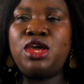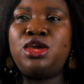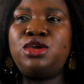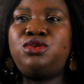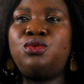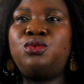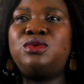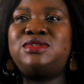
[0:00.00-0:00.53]

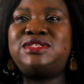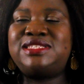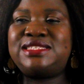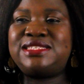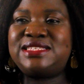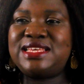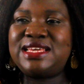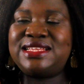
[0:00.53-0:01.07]
you would
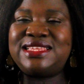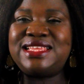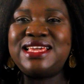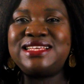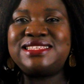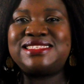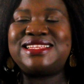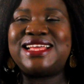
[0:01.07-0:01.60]
see
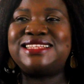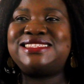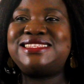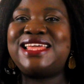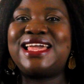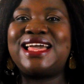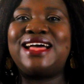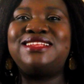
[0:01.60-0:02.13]
things that
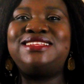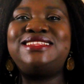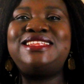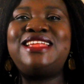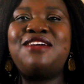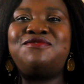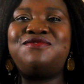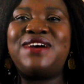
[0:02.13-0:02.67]
they can
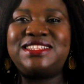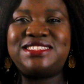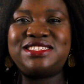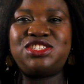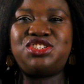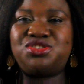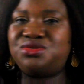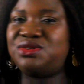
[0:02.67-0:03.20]
never
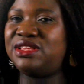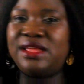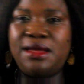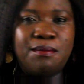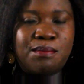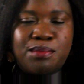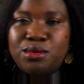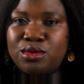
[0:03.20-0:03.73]
teach you in a
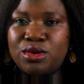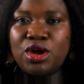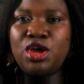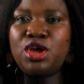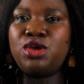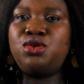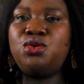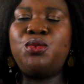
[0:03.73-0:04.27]
book.
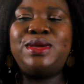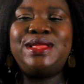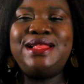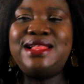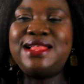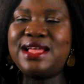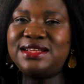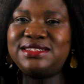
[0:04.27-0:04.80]
You will
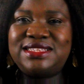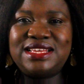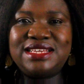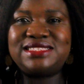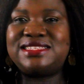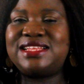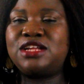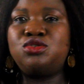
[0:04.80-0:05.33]
learn
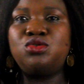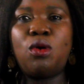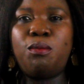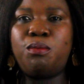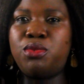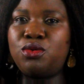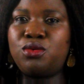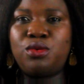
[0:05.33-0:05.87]
things that no
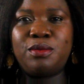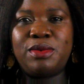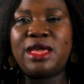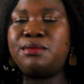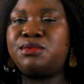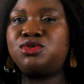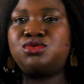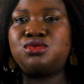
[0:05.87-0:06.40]
book will be
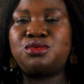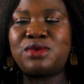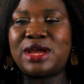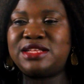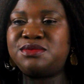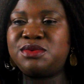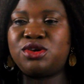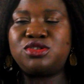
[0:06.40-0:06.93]
able to
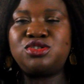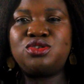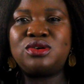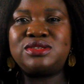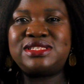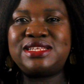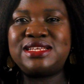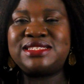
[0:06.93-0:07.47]
write, because
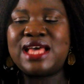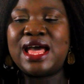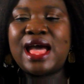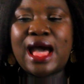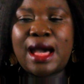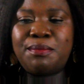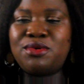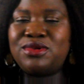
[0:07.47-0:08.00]
those things
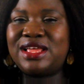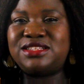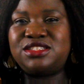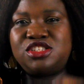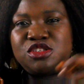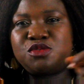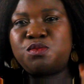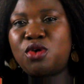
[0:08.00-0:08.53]
happen at the
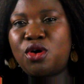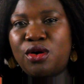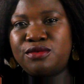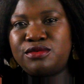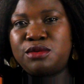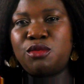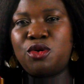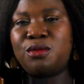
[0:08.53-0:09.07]
spur of
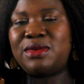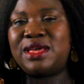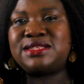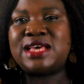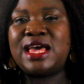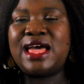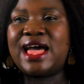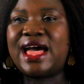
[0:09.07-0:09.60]
the moment,
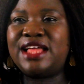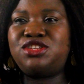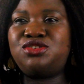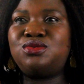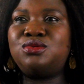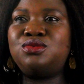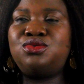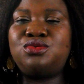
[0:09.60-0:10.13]
and
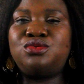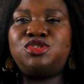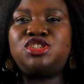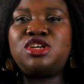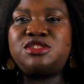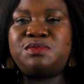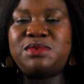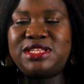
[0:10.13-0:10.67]
you will
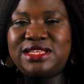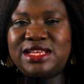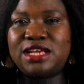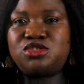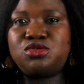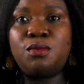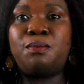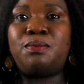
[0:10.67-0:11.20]
just be there
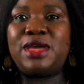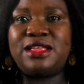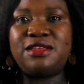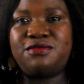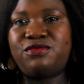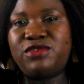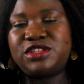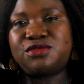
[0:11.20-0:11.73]
to
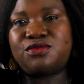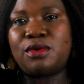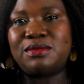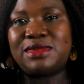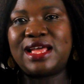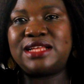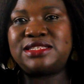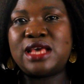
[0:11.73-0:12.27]
benefit from
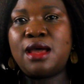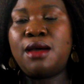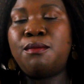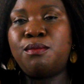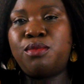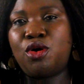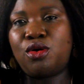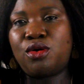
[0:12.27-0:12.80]
that
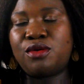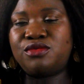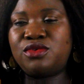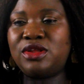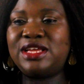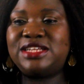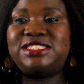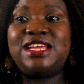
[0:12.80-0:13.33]
bulk of
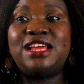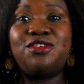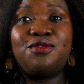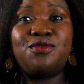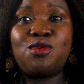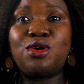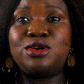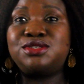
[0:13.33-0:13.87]
knowledge. Then
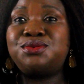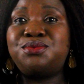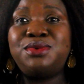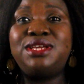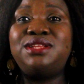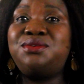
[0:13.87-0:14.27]
of course, read.